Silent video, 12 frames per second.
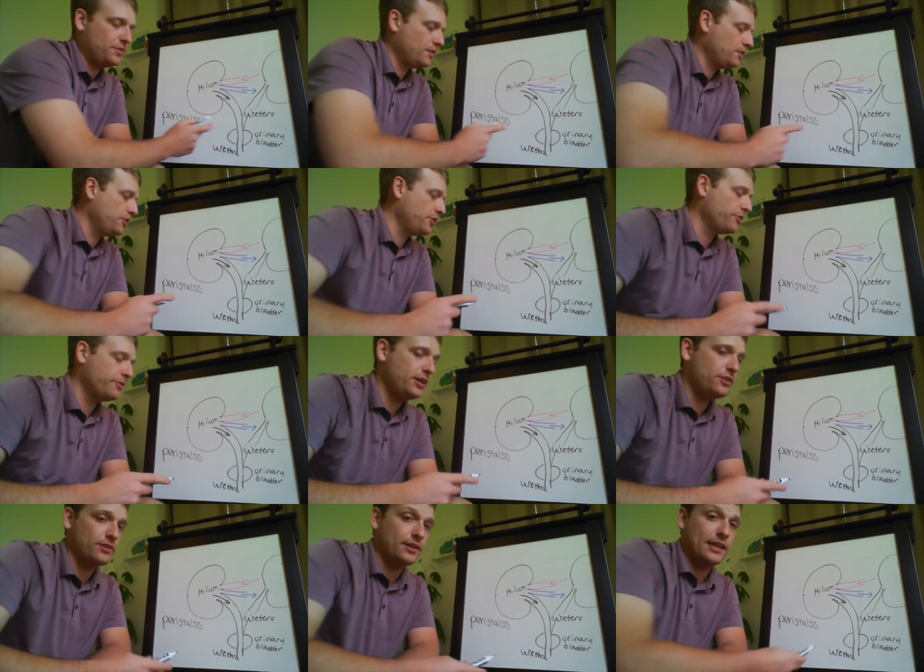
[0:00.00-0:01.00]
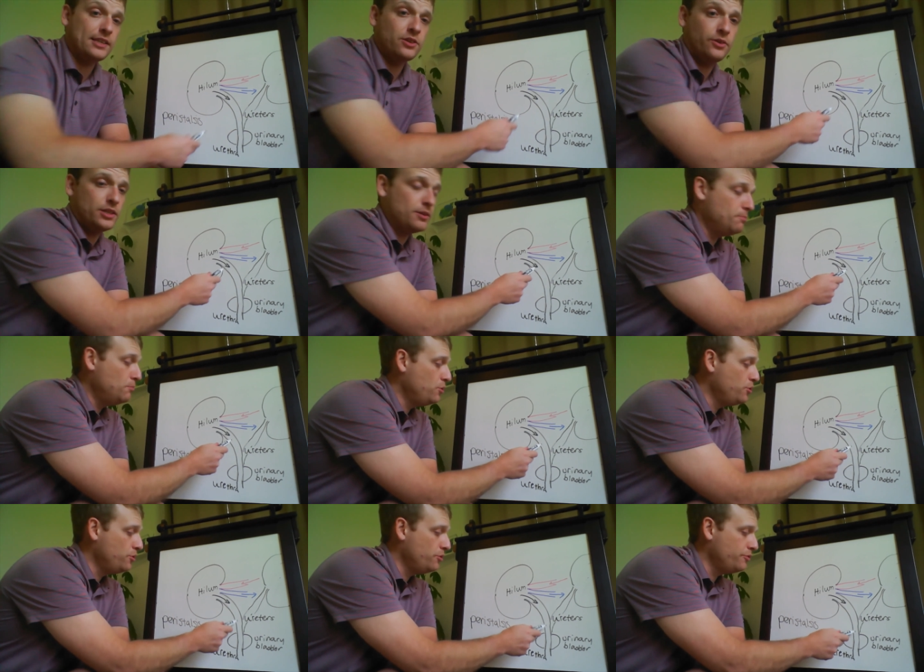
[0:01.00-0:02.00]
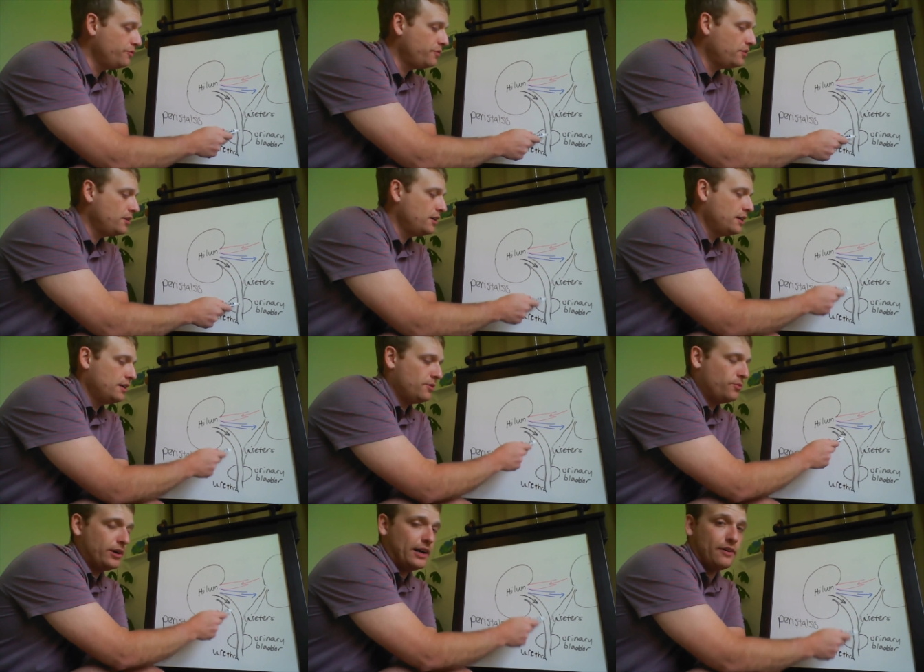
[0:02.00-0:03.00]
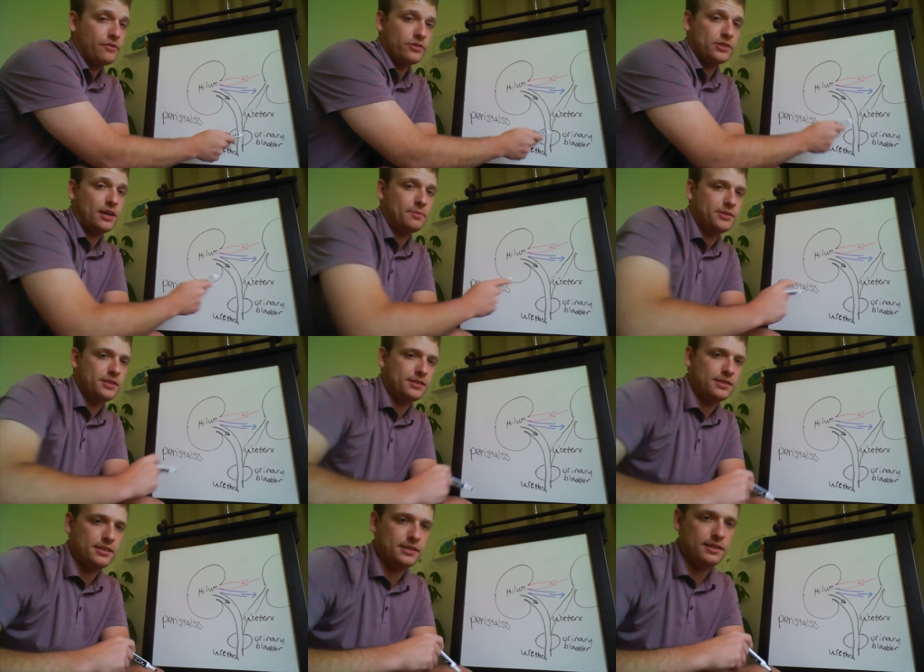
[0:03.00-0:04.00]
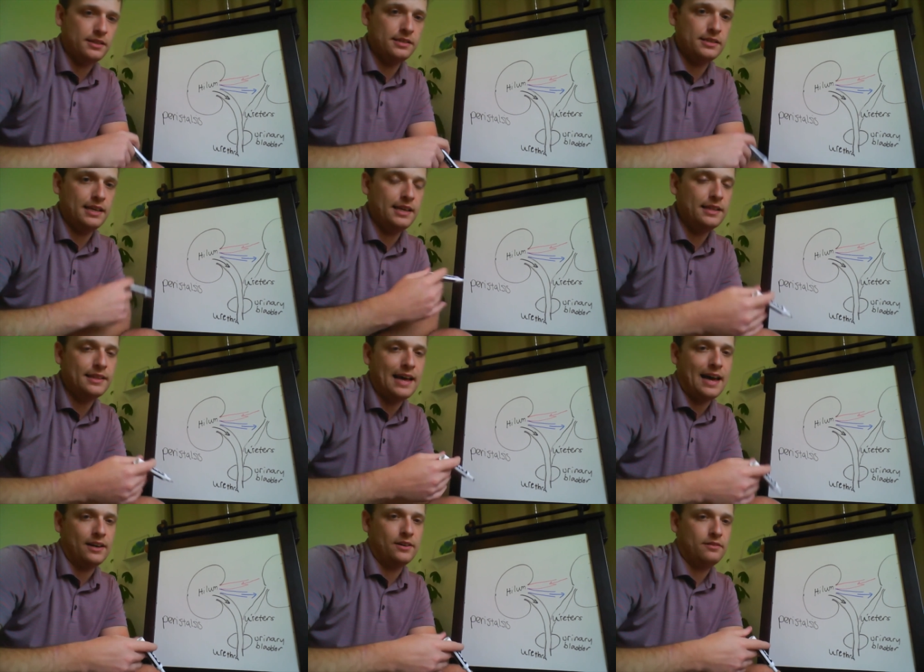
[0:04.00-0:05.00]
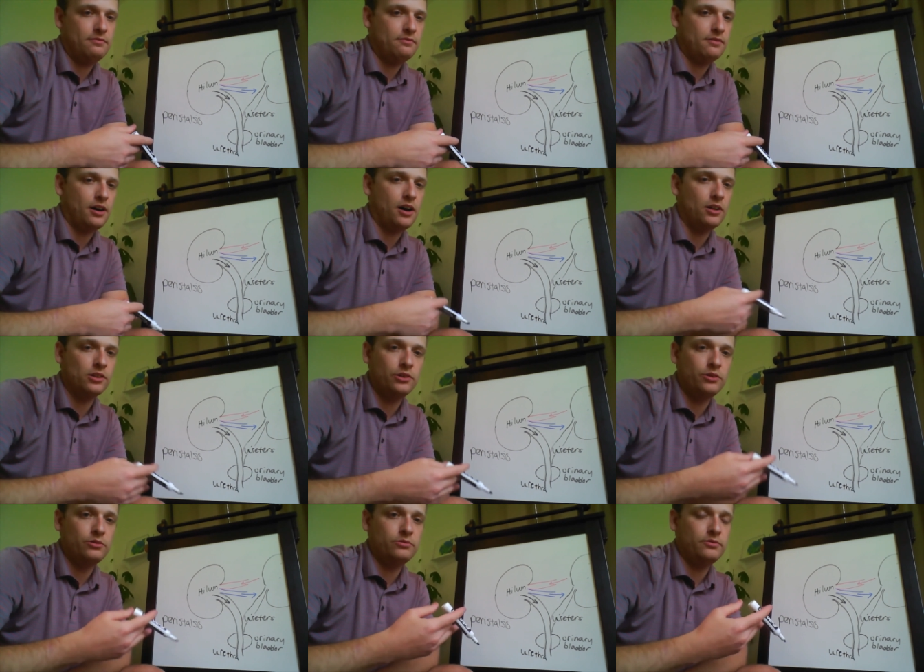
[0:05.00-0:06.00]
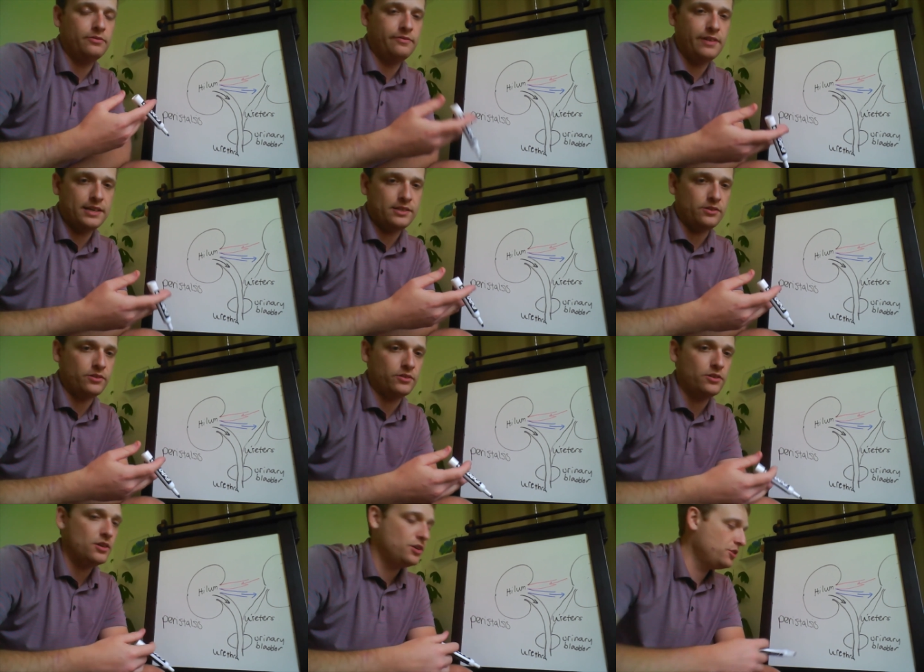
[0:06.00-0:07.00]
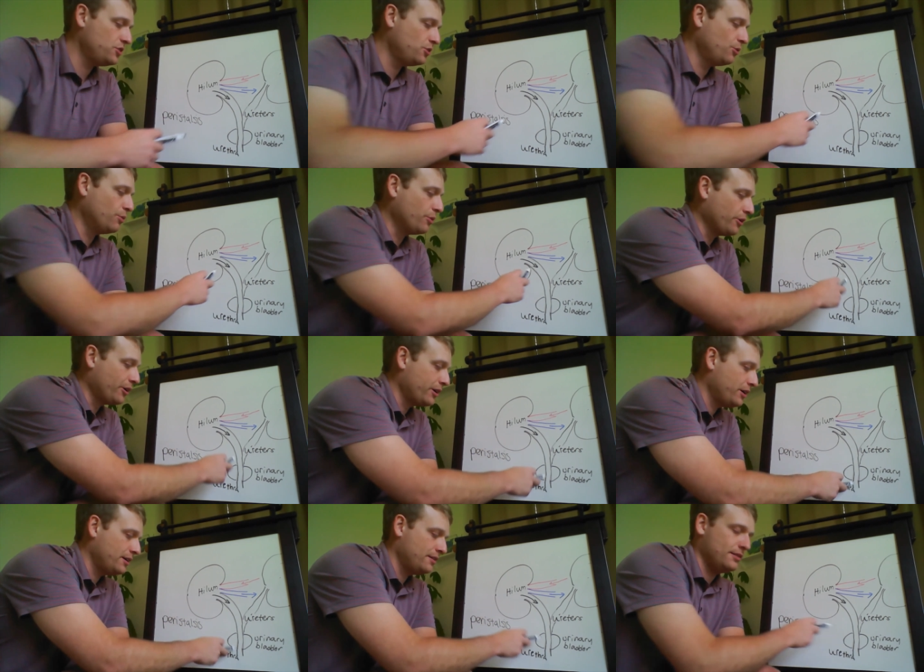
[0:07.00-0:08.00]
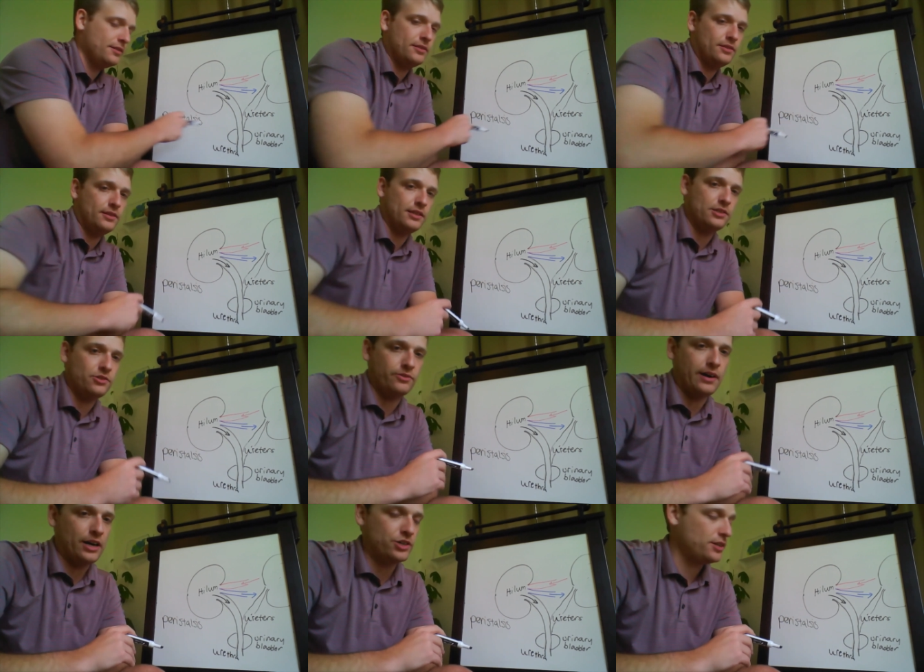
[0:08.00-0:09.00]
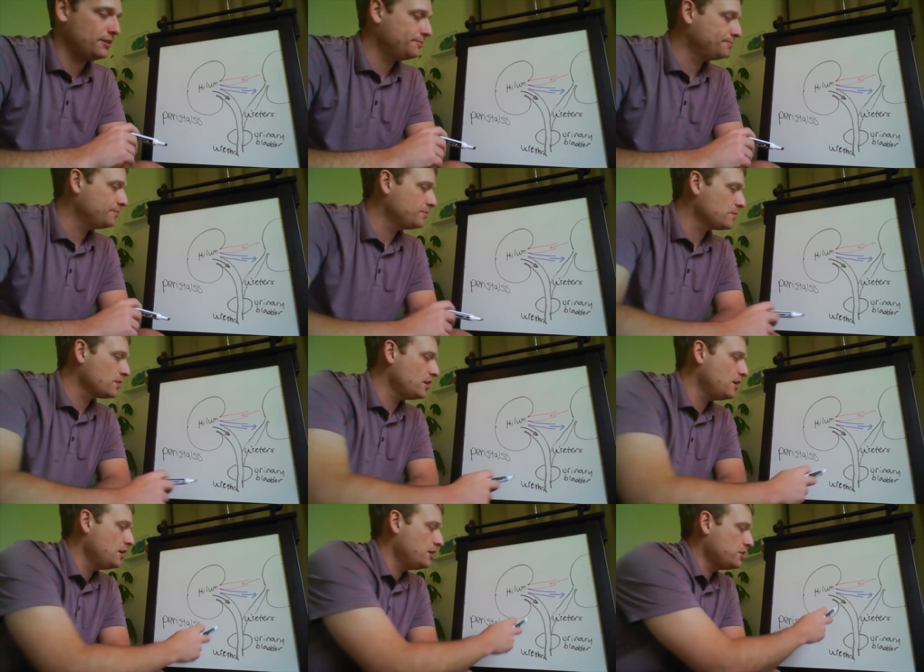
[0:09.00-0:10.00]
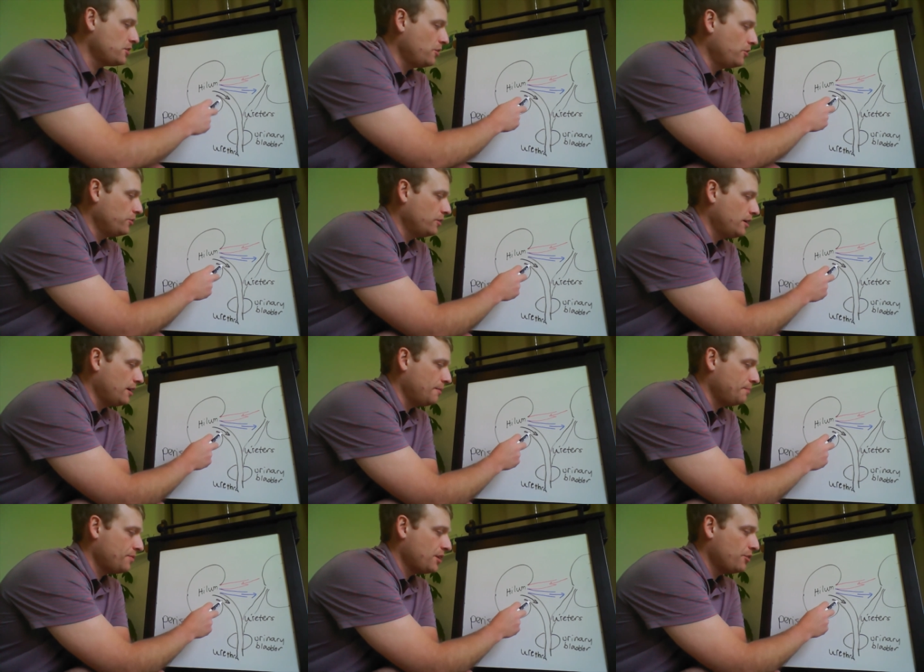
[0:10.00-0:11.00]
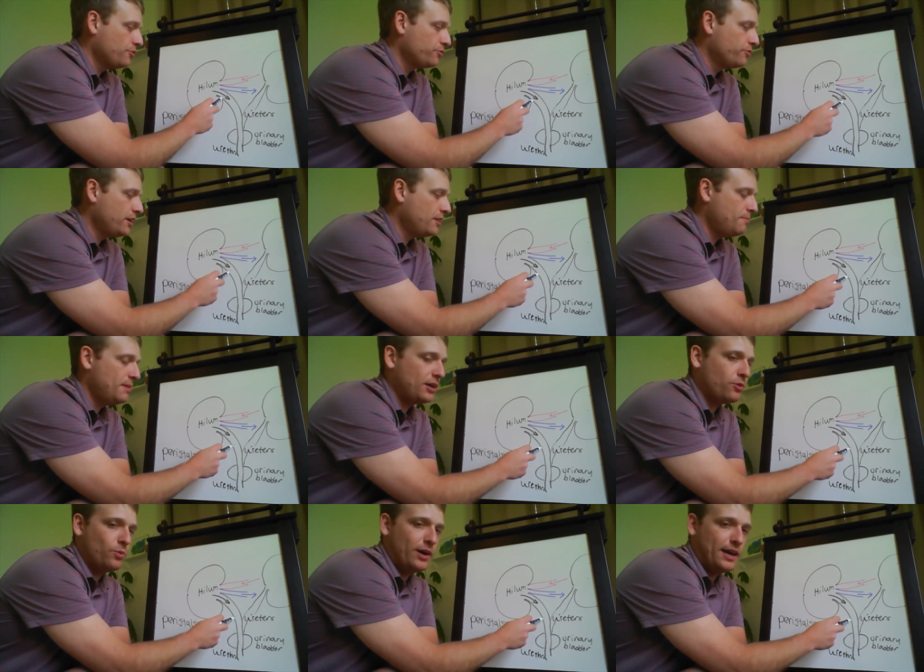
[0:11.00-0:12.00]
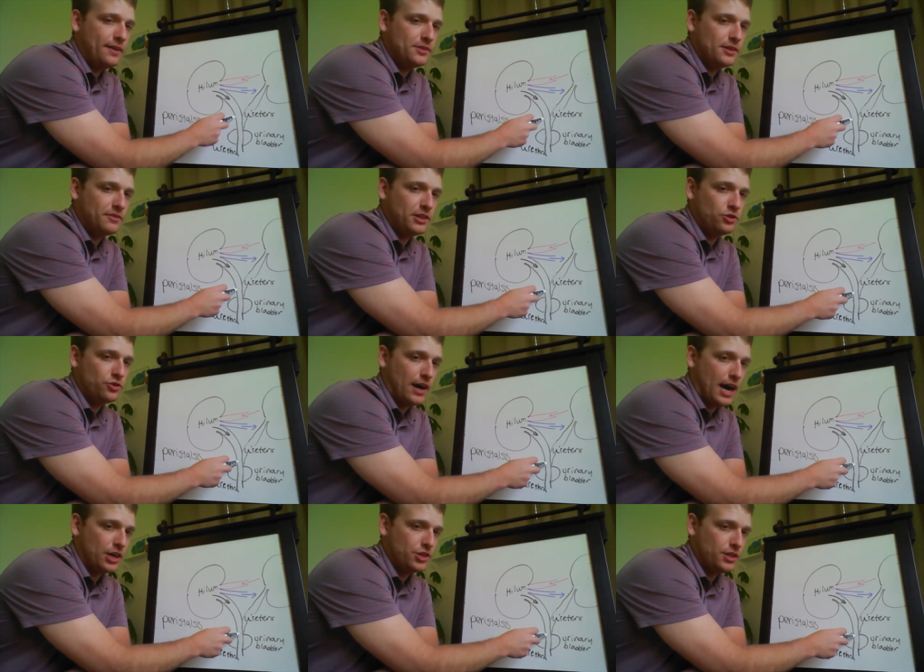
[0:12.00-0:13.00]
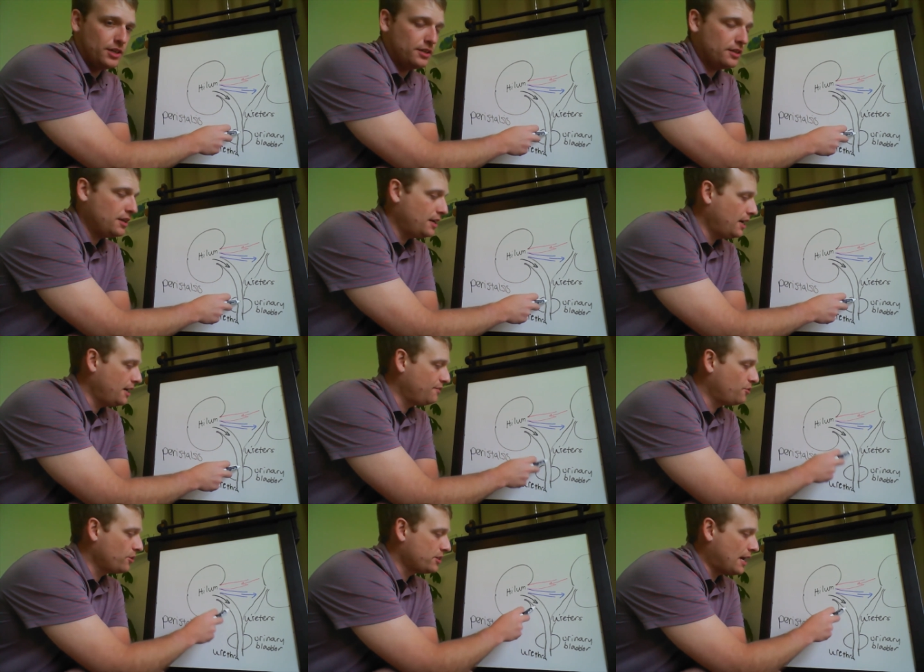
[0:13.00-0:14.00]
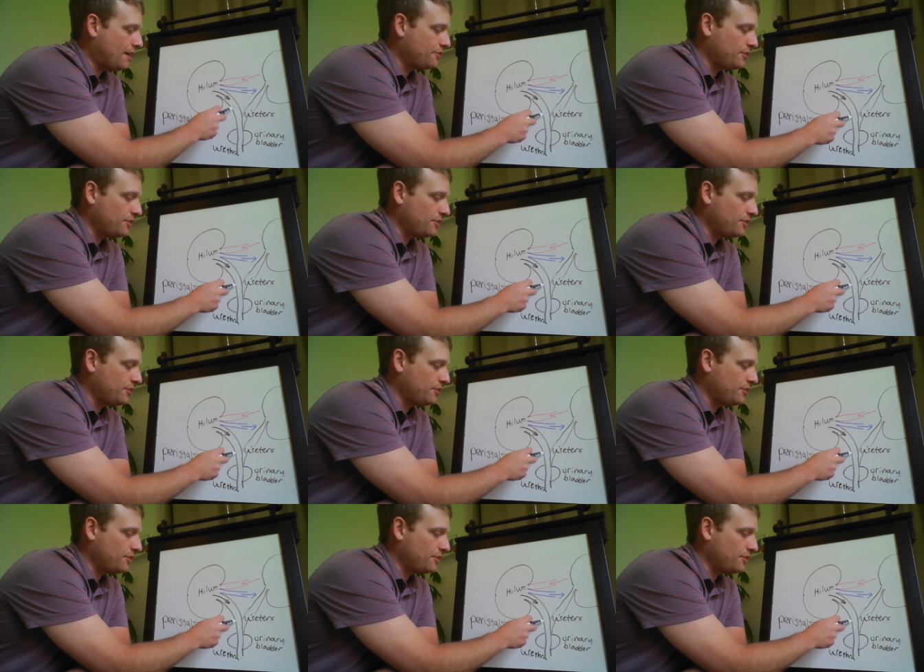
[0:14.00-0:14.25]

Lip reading: the urethra, that's going to move whatever substance is in that hollow vessel toward this direction. So rhythmic waves of contraction, and of course after